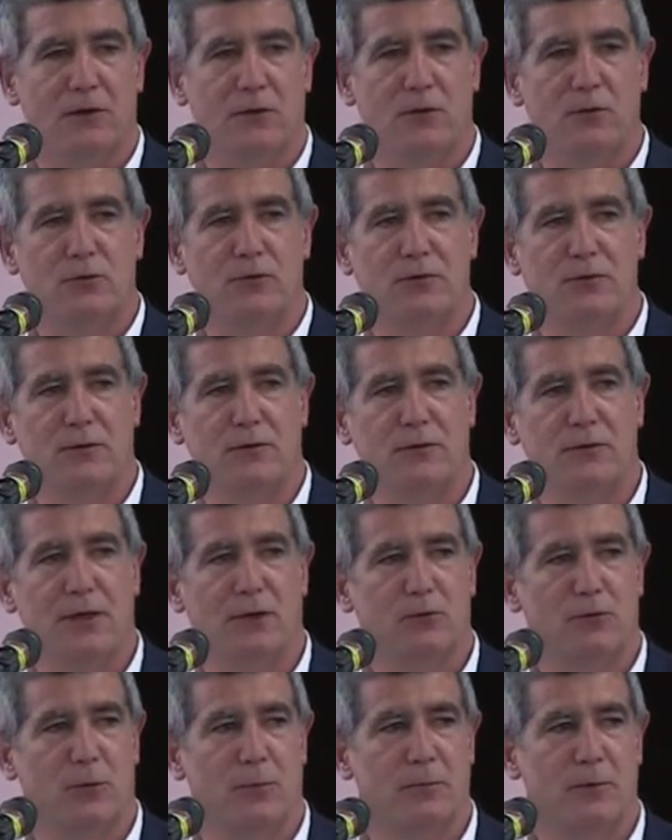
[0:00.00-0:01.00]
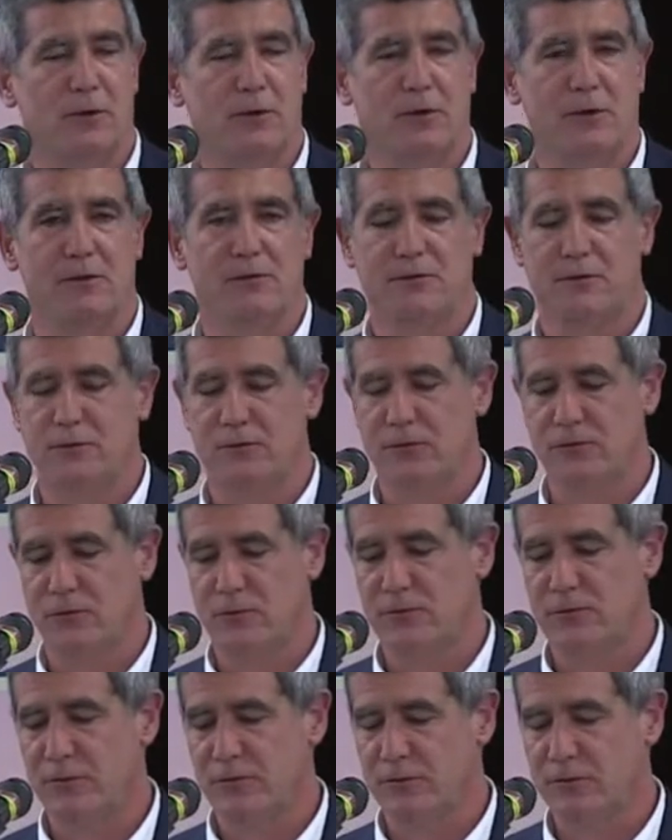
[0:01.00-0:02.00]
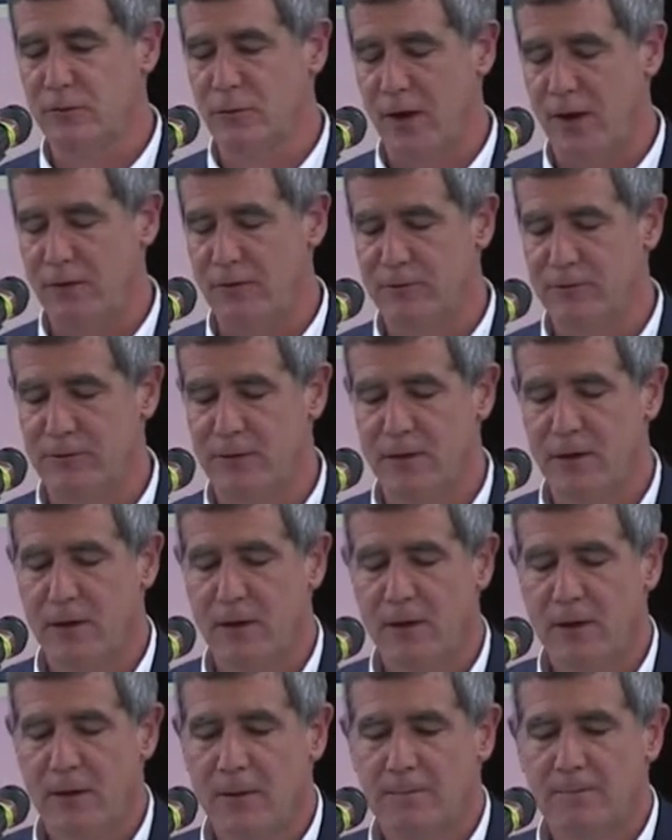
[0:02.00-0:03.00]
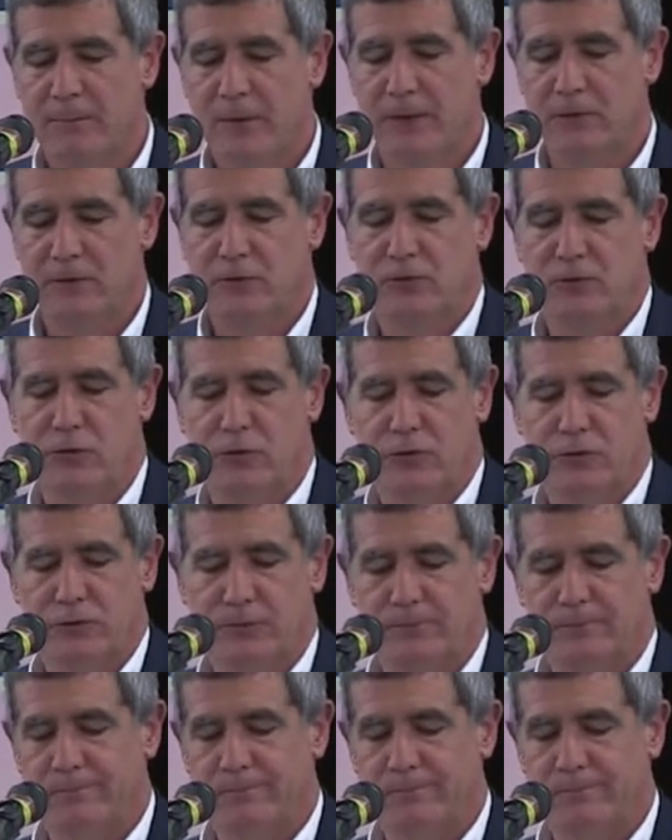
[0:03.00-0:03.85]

to use his intellectual brilliance in the service of Christ in the church.